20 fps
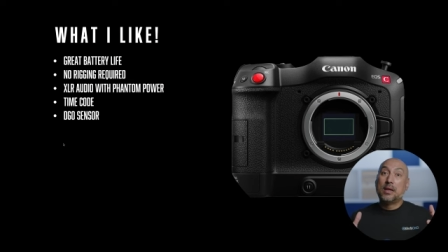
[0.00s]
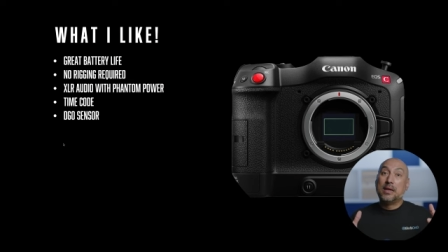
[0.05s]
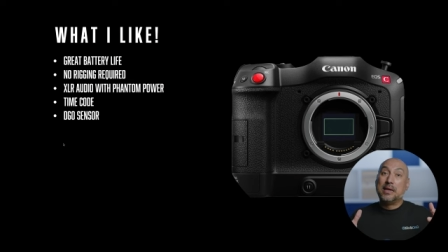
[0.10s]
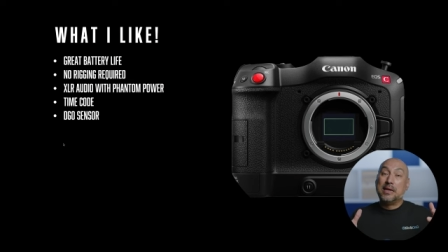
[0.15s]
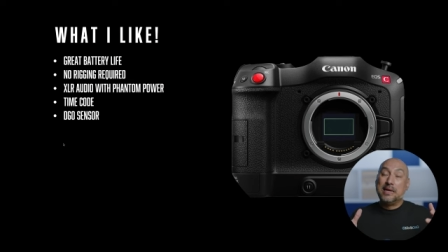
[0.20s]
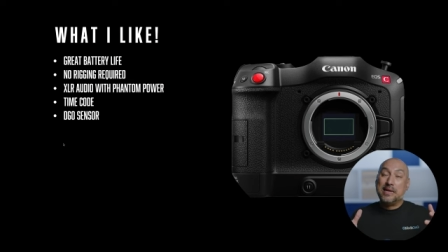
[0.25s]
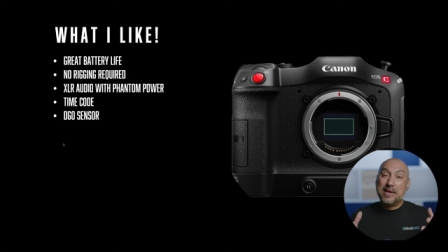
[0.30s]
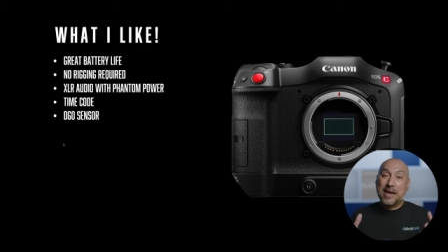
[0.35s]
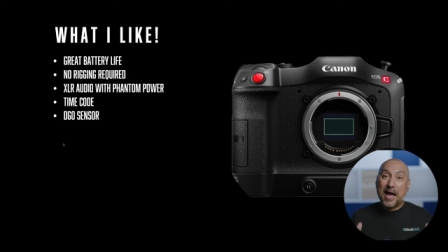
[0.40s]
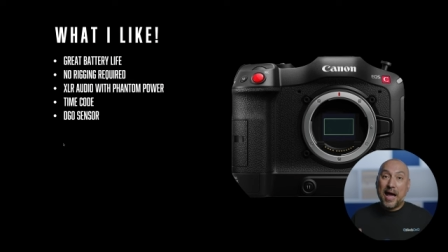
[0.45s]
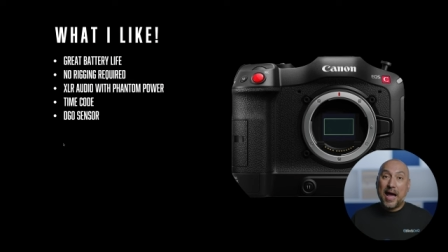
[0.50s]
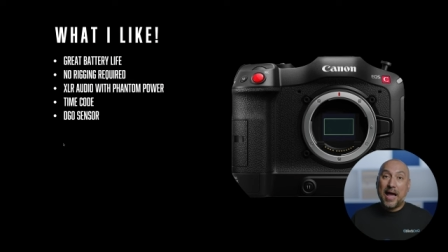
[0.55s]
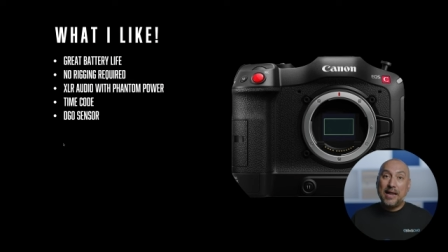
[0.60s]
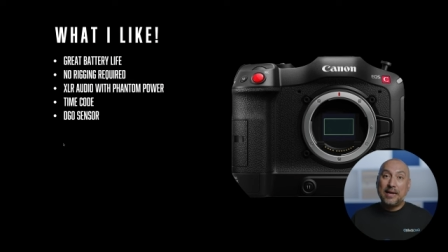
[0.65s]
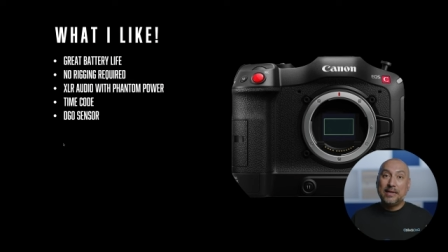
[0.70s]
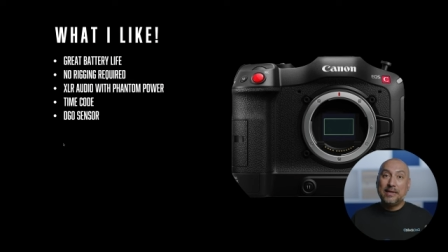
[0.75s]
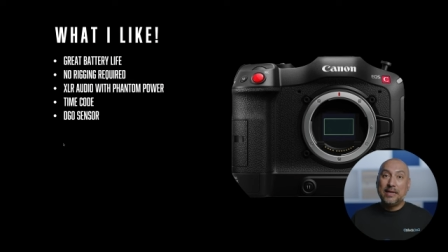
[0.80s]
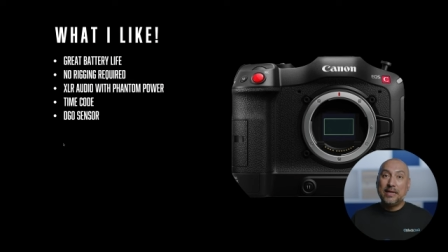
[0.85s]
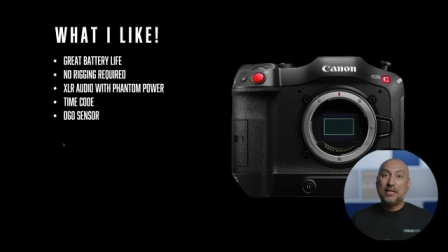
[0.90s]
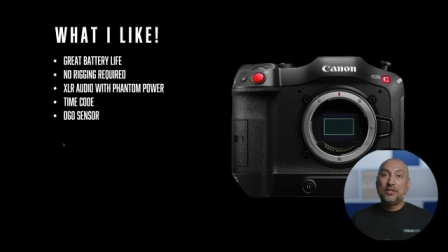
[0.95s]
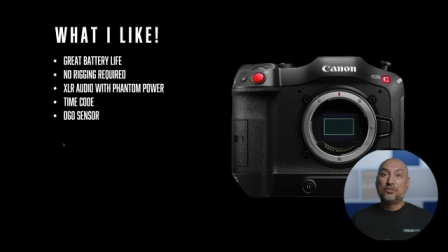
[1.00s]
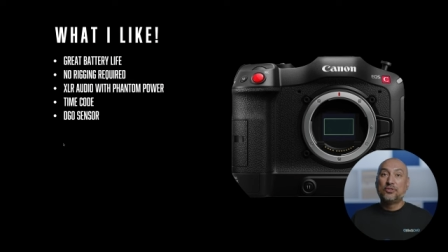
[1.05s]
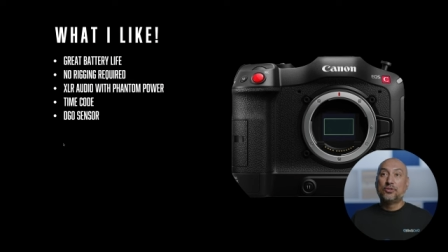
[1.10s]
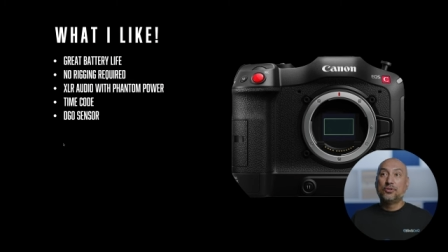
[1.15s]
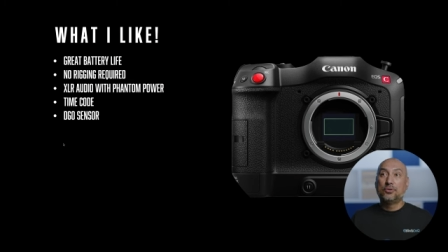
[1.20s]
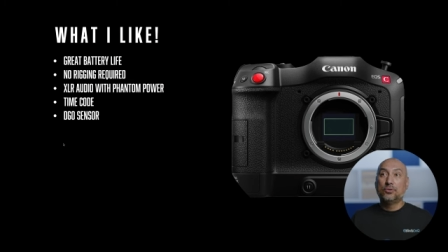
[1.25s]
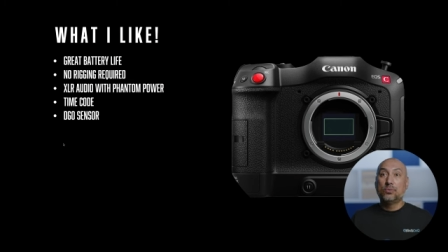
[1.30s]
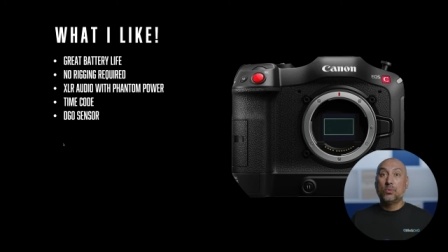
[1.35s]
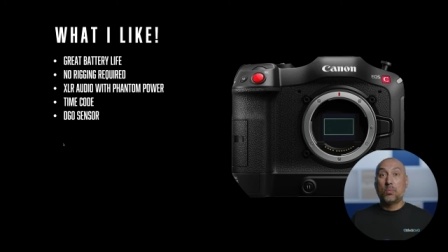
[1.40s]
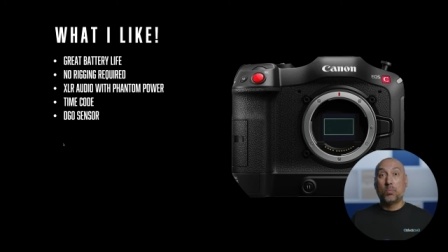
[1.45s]
not need
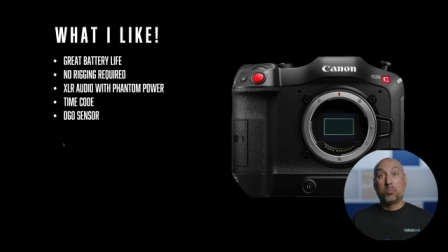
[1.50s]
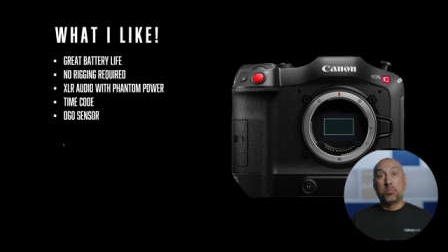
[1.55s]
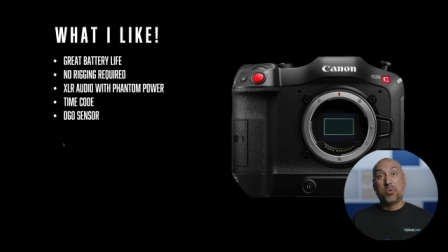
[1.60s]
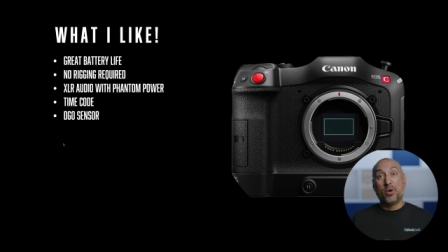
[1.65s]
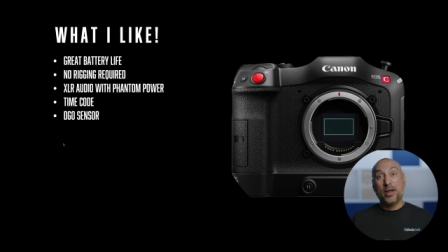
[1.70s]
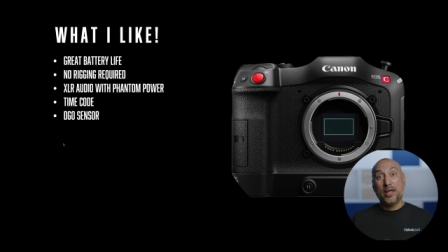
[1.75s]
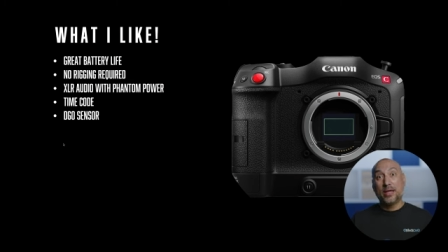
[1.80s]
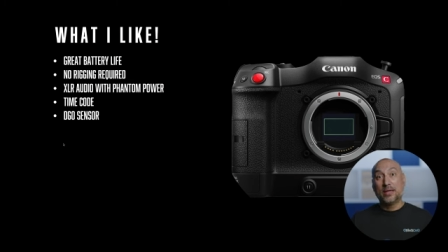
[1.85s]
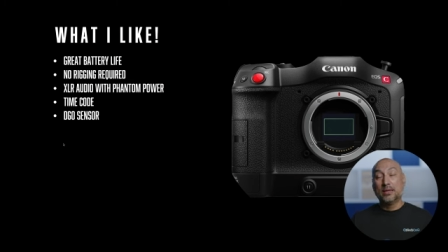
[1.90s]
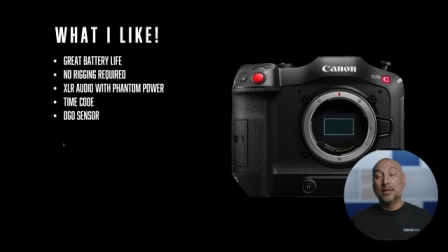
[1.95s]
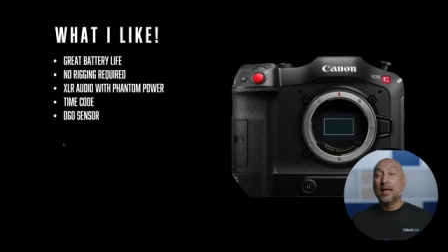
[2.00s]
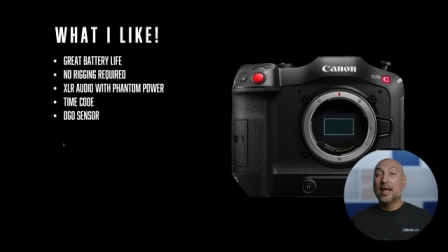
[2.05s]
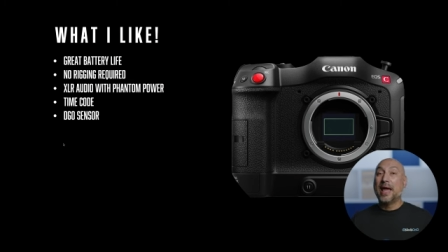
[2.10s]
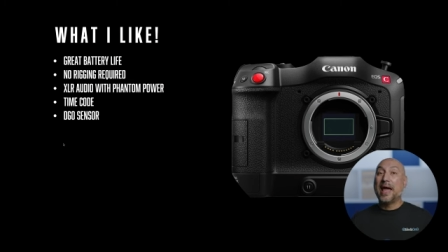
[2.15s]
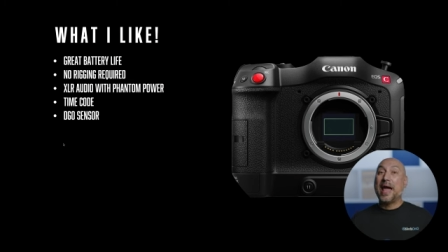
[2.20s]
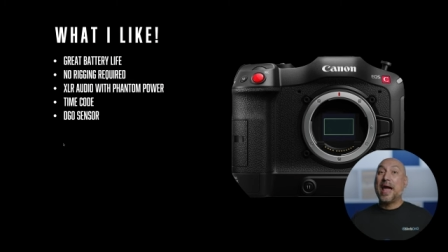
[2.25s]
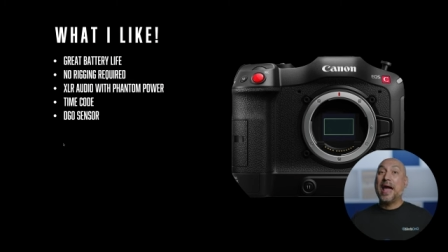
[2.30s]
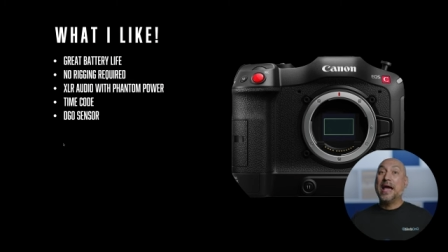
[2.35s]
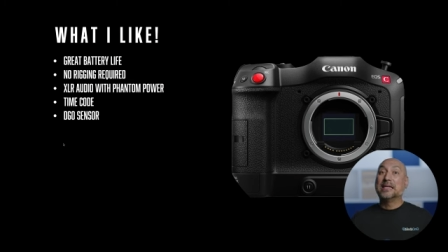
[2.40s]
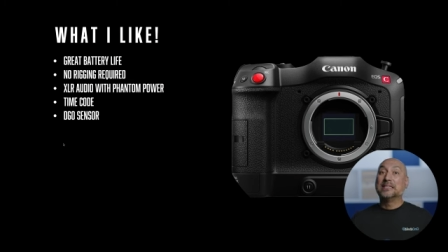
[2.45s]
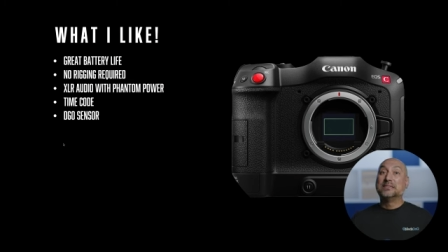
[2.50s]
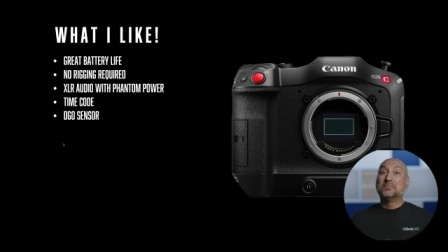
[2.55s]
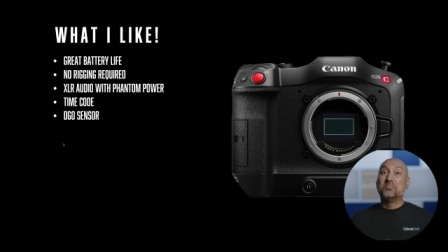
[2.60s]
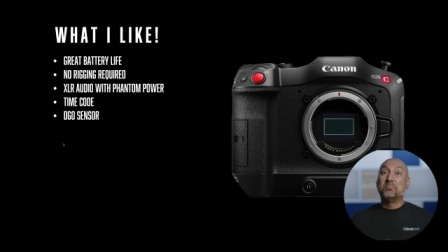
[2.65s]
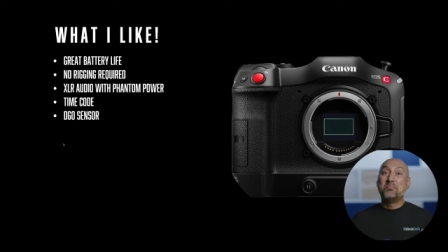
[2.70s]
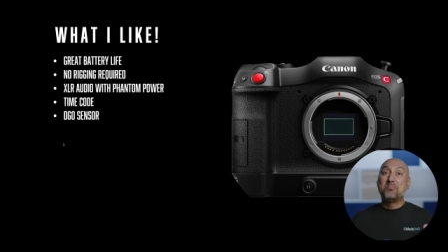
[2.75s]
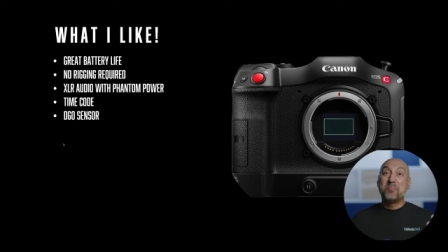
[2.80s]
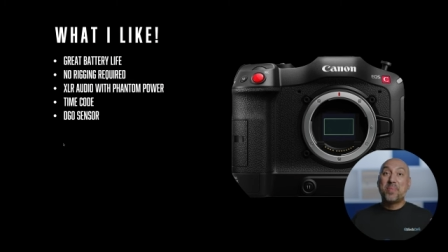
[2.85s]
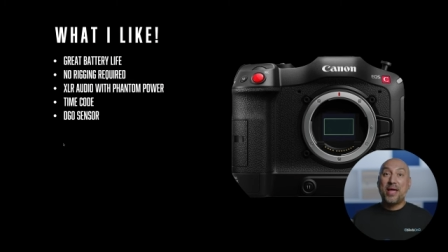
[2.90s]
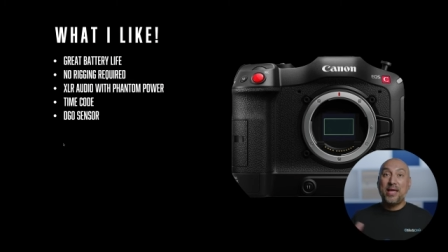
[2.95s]
to bring as
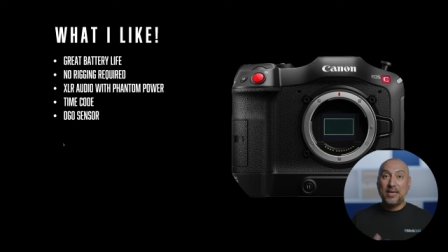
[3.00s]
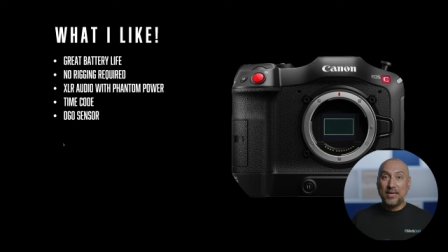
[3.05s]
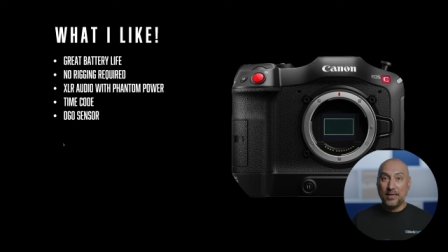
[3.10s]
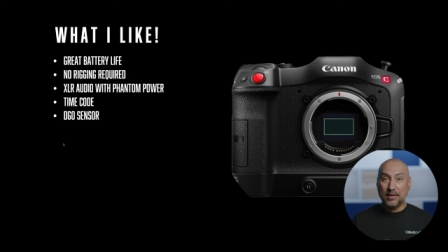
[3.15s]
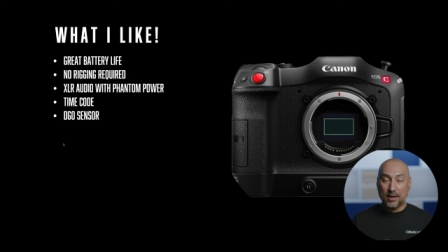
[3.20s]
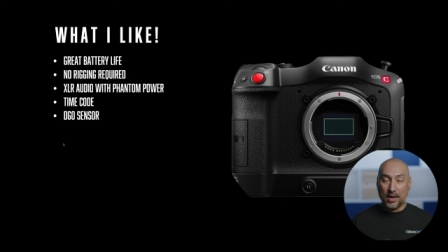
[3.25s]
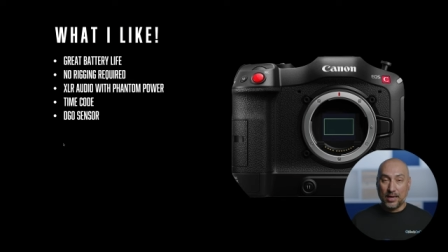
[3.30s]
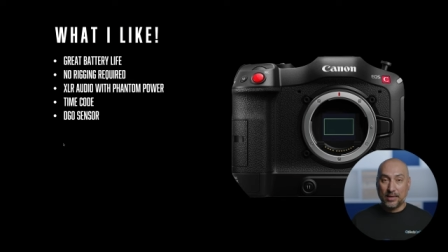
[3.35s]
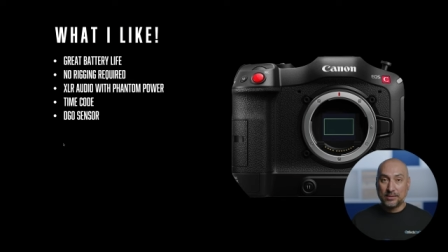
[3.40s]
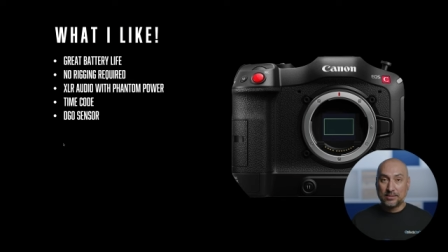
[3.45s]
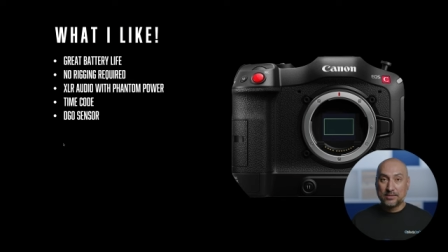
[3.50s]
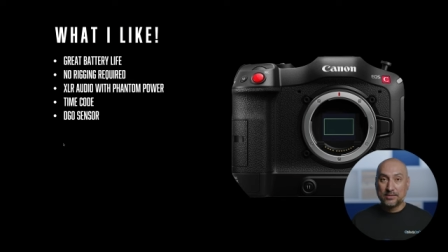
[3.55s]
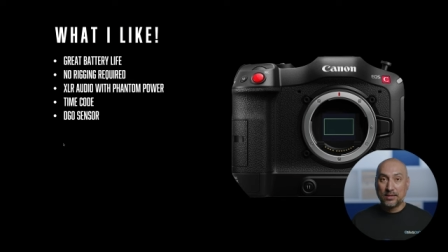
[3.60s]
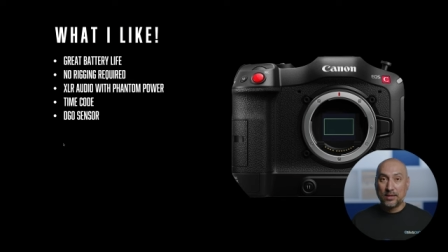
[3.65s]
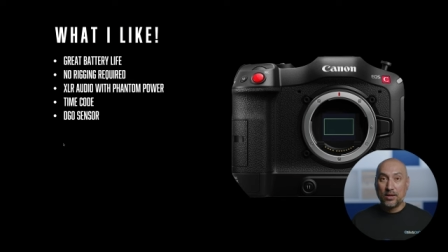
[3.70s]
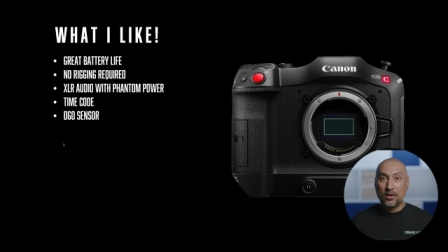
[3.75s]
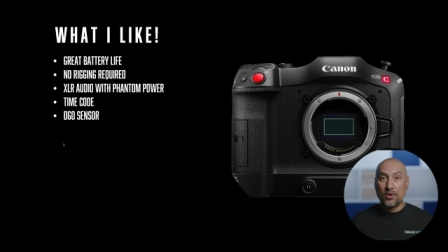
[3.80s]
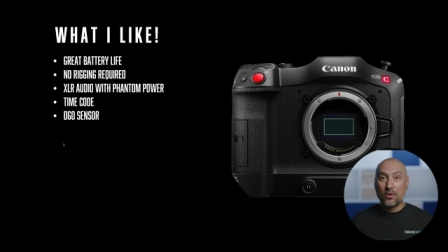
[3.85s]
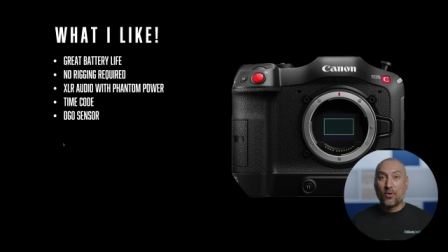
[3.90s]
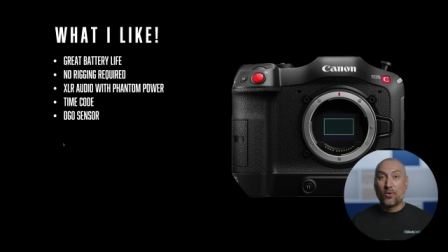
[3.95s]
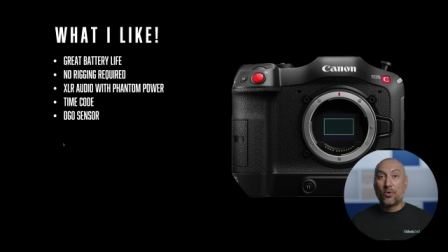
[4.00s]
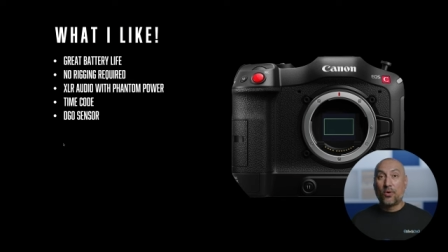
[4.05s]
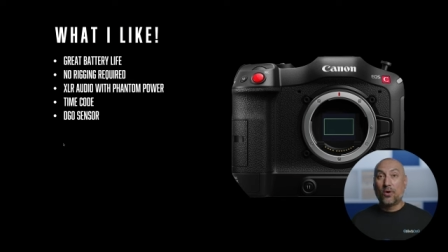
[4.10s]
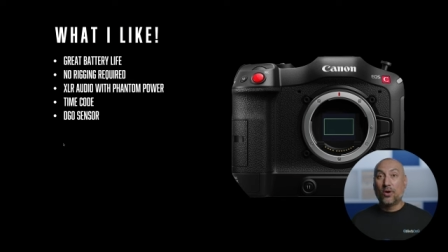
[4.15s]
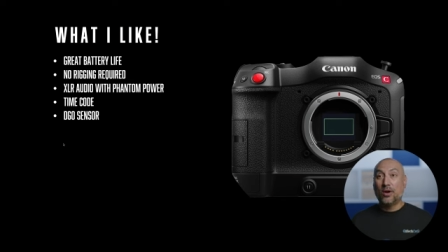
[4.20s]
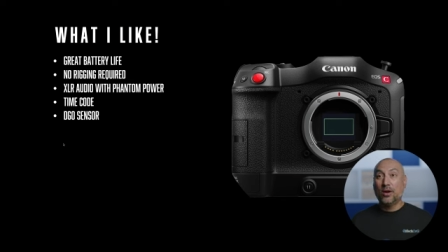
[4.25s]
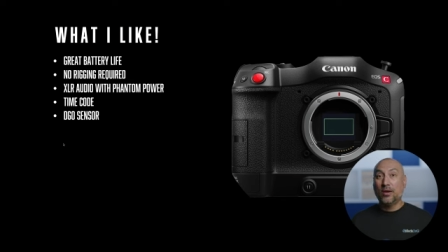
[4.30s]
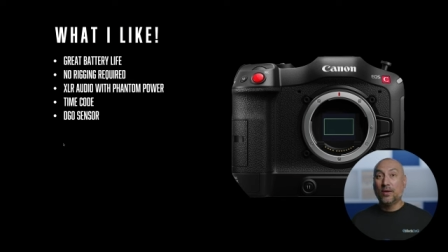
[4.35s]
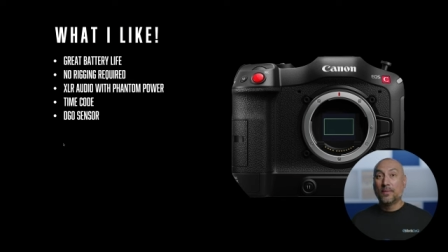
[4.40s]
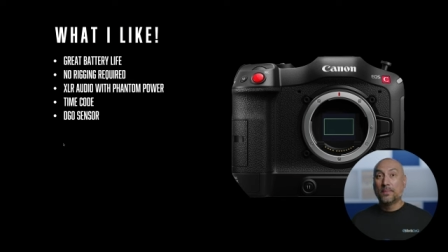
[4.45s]
many lights
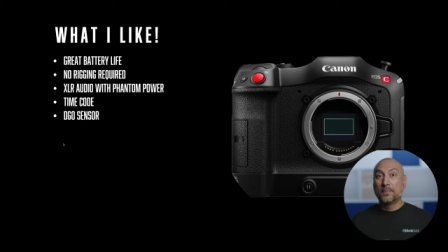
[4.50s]
or